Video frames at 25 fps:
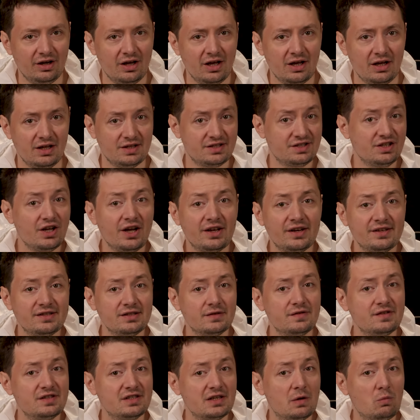It's not as
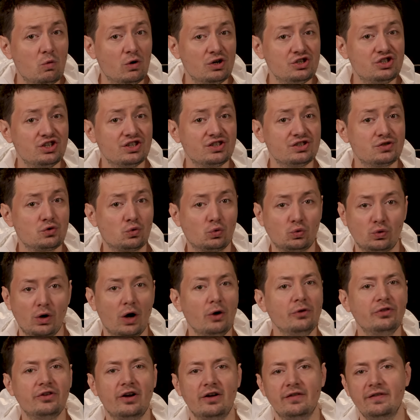if someone just
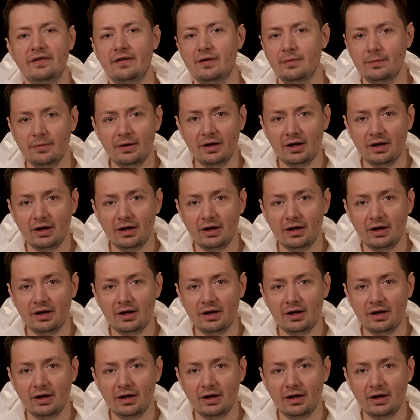wrote on them,